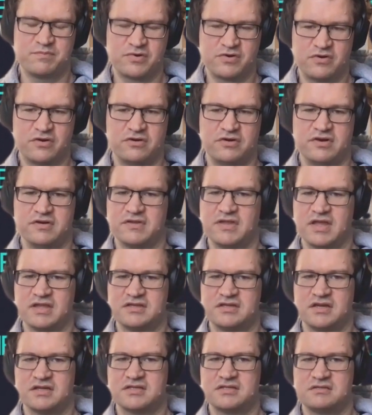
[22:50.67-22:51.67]
a bit
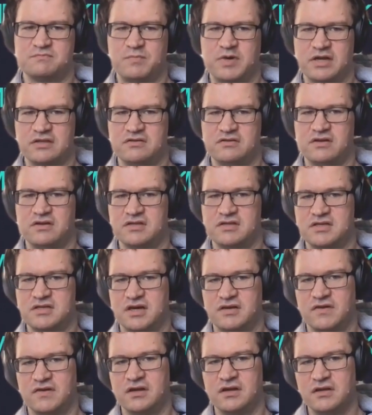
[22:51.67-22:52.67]
broader than just Python
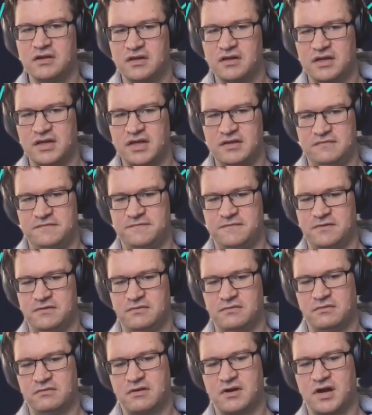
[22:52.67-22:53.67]
and Java.
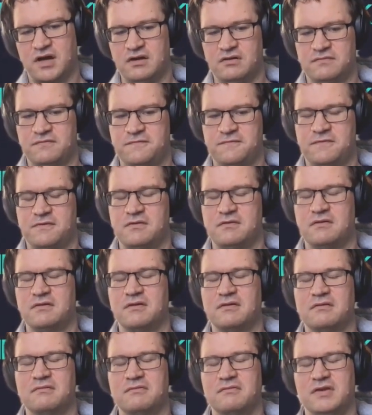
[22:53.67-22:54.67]
If kind of
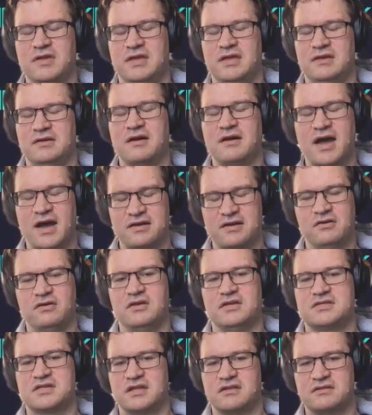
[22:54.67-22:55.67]
we
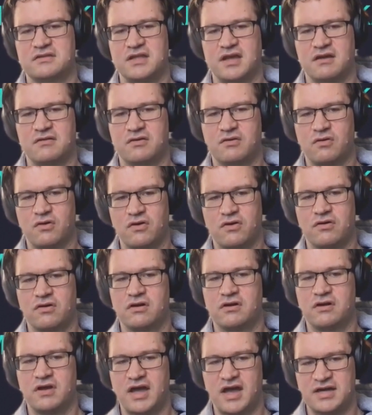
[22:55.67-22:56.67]
acknowledge that the
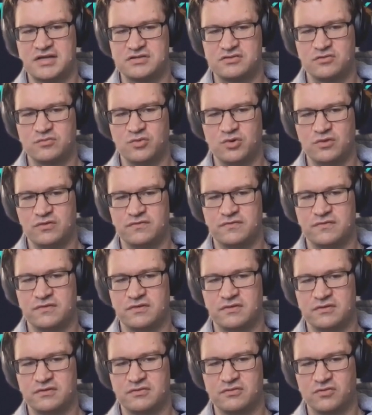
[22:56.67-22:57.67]
core has to
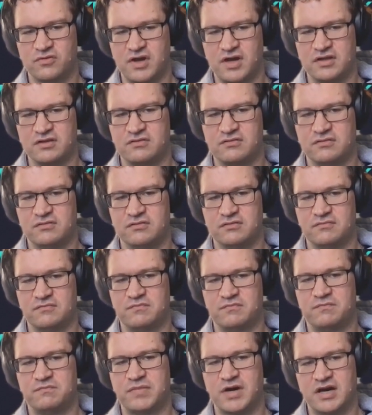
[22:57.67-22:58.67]
move to run
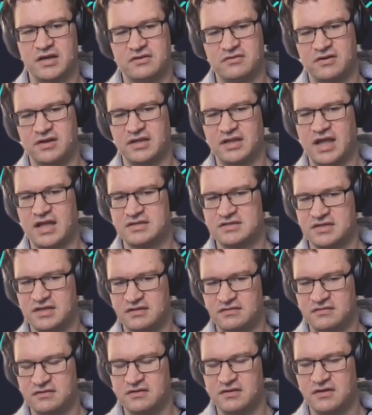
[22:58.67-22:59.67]
to Python and
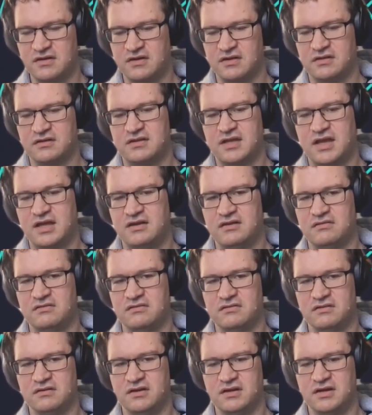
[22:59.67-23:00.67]
that's it,
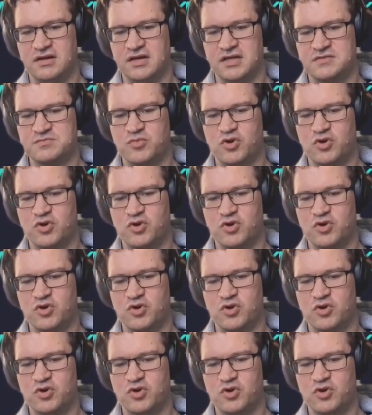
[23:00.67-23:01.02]
then